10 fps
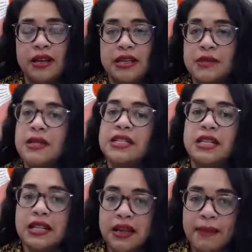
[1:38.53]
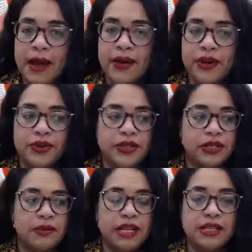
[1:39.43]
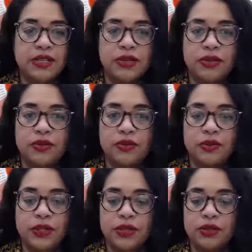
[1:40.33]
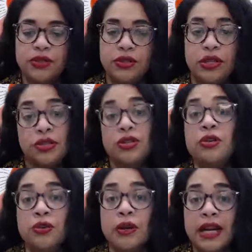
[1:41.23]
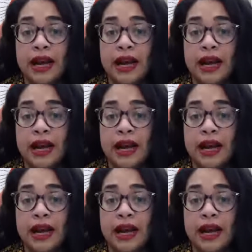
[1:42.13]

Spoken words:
things to think about and also some things to do